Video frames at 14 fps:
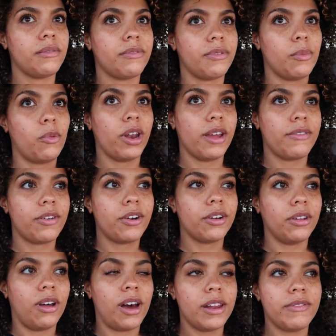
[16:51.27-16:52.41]
from what I've heard, a
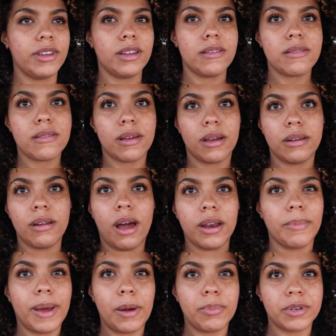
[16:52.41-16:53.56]
lot of it is not about